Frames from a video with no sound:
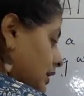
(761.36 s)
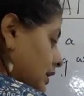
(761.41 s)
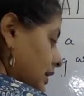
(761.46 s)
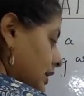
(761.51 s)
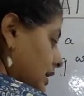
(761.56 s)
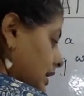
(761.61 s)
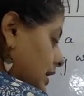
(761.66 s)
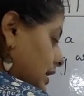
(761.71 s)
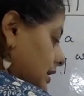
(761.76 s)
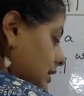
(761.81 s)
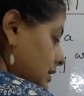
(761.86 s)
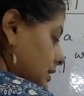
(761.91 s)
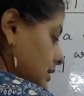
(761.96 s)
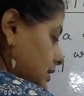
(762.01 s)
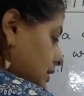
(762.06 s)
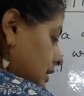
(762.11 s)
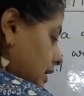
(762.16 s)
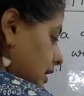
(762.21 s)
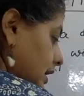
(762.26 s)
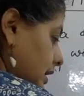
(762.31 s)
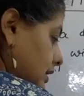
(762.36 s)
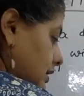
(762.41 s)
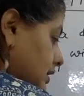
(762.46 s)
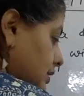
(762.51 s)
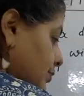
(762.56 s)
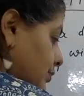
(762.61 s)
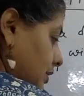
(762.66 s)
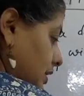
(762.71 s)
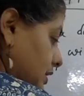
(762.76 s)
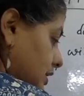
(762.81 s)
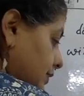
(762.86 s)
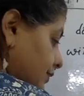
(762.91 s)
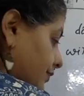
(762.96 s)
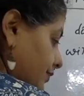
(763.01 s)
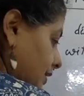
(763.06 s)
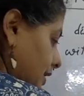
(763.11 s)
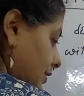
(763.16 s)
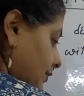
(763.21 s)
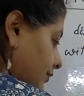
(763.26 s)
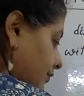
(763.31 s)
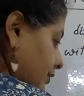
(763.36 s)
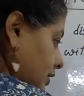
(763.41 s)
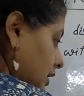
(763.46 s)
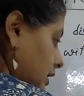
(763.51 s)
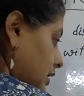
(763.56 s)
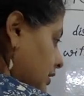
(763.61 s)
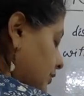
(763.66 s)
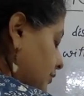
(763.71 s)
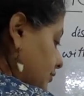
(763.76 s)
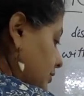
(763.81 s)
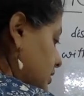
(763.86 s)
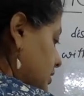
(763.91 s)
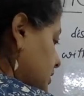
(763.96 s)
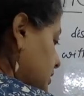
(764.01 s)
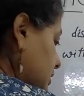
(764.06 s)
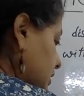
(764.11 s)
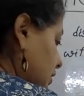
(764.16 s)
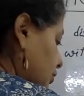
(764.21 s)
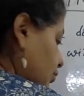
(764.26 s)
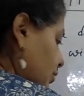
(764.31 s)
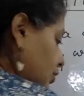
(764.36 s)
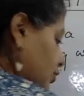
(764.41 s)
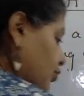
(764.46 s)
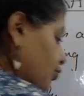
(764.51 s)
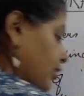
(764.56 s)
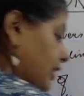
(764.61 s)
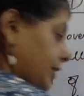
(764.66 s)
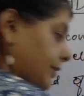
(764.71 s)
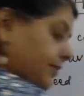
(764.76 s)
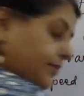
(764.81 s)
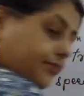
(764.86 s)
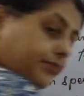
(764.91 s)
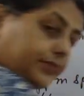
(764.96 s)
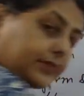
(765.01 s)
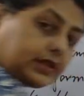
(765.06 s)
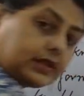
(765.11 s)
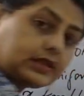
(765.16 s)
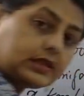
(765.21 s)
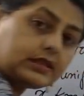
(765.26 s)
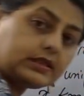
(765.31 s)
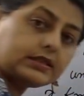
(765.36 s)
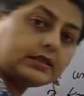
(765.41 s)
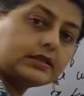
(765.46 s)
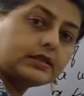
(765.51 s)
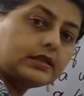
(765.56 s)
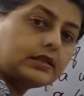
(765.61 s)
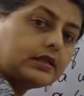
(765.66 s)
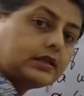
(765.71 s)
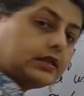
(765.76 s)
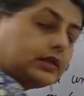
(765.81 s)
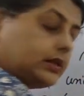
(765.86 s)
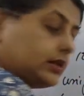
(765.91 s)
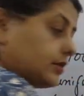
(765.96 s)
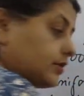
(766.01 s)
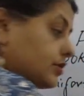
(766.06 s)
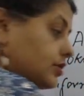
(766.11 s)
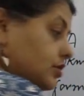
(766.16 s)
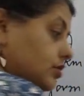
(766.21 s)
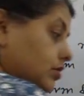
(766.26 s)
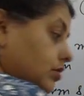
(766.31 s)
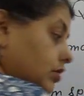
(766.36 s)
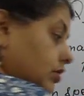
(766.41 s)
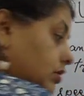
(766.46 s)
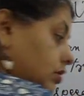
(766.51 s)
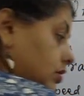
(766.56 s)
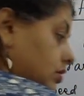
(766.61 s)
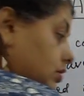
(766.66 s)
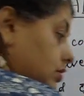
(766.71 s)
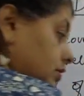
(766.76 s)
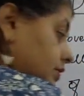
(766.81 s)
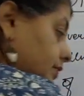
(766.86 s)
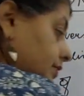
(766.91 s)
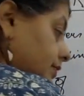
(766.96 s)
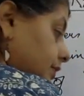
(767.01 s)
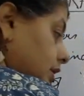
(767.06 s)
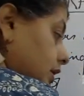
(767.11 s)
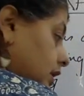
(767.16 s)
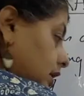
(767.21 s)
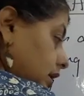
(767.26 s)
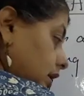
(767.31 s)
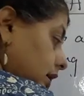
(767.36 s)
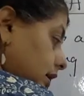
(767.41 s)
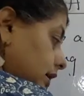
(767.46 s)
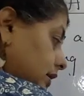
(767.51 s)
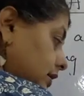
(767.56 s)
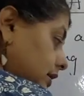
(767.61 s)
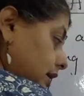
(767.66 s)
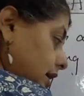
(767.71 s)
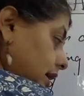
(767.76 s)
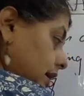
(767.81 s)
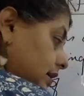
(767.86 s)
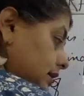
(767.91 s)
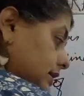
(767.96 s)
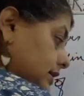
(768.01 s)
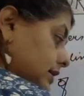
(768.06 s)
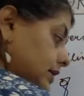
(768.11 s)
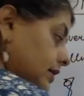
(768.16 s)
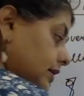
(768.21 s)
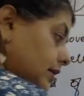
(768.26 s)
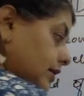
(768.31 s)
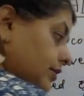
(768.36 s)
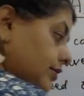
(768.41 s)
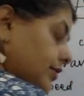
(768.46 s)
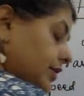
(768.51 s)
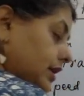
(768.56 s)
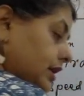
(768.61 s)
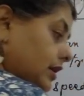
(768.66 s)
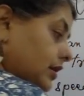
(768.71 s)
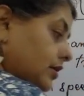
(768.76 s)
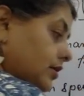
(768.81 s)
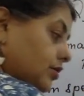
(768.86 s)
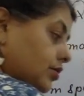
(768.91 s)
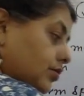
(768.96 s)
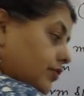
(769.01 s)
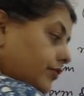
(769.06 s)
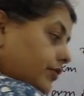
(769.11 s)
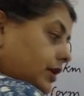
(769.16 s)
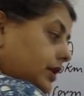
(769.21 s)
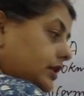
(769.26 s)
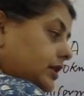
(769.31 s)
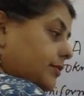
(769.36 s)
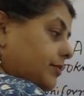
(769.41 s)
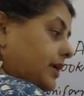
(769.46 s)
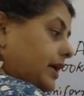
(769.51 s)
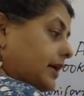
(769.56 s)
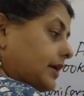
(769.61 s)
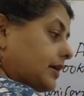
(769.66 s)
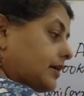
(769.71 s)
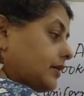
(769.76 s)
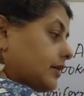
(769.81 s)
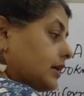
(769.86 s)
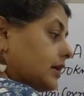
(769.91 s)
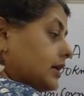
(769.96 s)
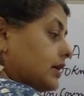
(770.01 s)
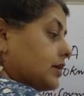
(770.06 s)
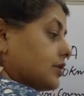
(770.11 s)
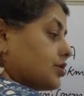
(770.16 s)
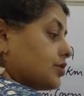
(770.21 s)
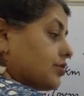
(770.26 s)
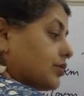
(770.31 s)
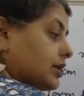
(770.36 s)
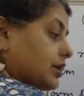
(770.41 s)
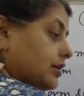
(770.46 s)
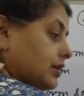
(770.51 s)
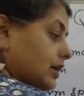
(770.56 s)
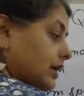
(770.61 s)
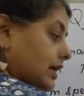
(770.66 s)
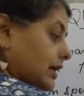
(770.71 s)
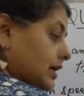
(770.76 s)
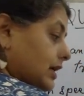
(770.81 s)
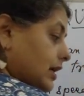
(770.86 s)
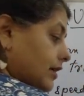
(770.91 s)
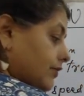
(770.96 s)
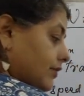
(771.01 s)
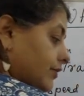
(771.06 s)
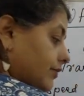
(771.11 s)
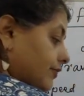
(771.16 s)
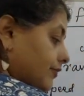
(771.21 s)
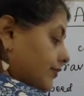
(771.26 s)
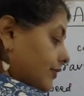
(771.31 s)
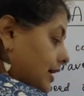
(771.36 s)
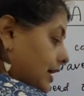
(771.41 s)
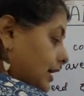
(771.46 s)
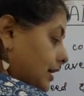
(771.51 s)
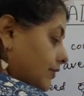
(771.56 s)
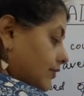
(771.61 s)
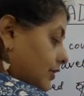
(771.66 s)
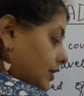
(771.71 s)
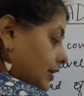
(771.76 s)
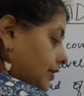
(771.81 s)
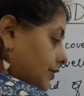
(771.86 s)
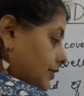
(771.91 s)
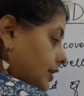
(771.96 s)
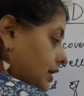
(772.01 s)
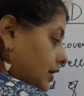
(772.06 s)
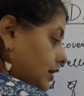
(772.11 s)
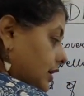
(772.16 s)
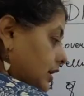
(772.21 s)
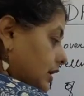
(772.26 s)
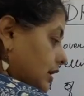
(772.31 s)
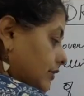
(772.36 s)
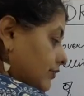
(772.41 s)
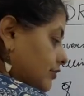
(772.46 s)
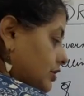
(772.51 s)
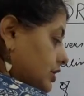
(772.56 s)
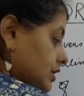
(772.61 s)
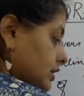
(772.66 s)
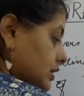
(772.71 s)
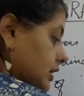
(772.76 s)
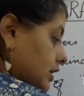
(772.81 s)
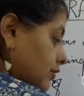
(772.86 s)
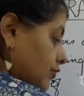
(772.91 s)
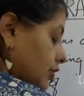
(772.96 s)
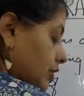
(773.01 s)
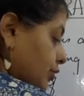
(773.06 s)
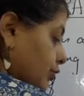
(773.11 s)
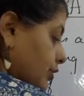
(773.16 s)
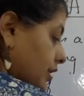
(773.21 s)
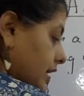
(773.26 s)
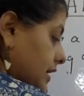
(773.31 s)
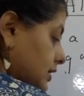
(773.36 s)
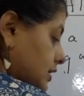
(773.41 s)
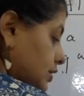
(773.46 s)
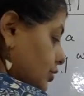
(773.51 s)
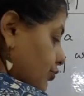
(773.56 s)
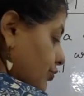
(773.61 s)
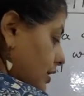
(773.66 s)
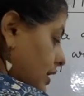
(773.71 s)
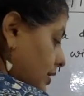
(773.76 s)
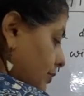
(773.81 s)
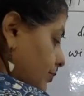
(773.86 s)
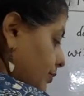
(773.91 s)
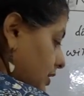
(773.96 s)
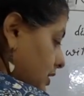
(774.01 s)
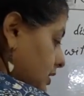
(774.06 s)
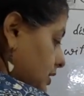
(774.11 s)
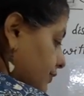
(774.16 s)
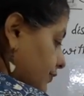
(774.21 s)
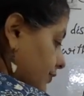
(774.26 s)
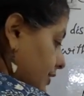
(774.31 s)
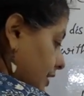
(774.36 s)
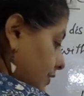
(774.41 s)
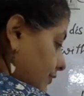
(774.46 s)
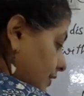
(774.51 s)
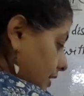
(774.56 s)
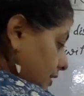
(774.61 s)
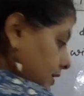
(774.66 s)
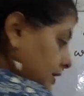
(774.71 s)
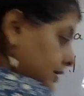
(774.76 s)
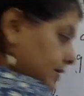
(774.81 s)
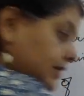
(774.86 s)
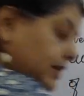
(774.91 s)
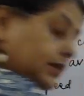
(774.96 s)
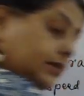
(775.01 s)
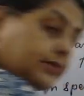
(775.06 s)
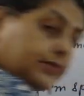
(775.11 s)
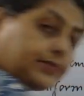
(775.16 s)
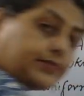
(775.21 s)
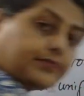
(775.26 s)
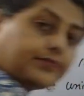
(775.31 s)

x plus 5, which is equal to 1. Yes, so cut the x. Okay, don't forget the bracket. So here I have a 500 which is equal to x square plus 5x, right?